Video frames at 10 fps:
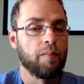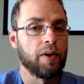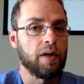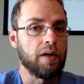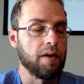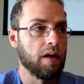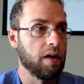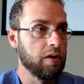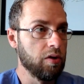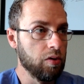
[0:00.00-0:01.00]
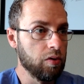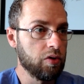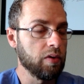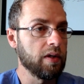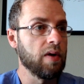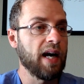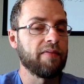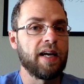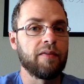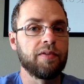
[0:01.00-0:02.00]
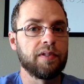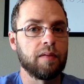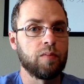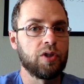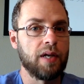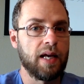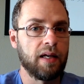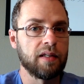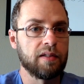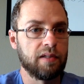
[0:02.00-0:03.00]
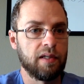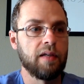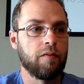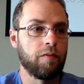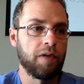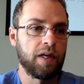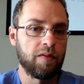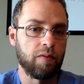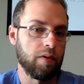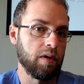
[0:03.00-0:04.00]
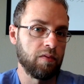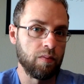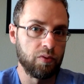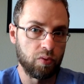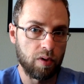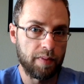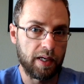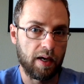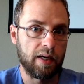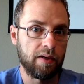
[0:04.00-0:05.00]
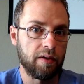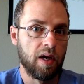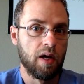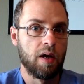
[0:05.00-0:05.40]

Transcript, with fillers: but usually you have to have some genetics in favor of absorbing iron,